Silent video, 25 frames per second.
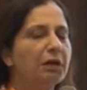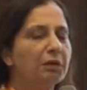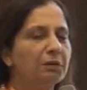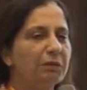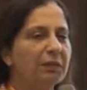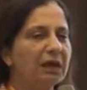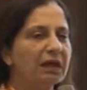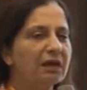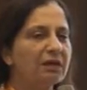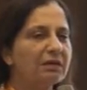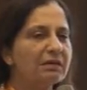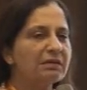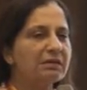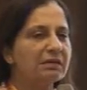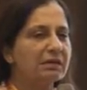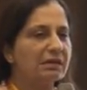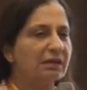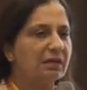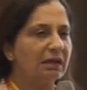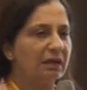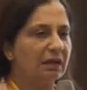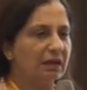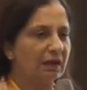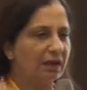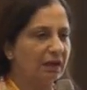because
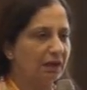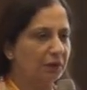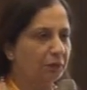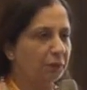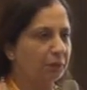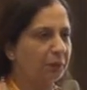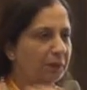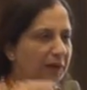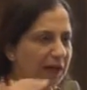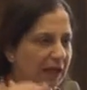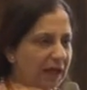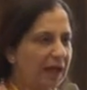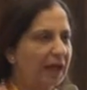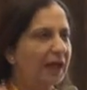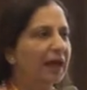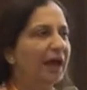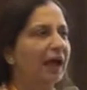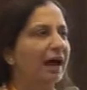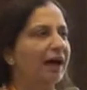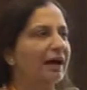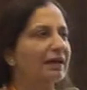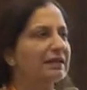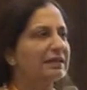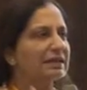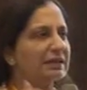we
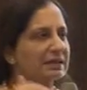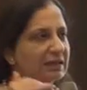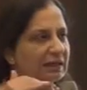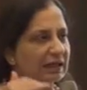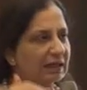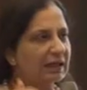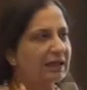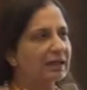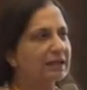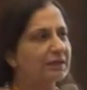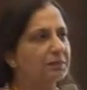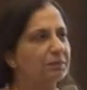are still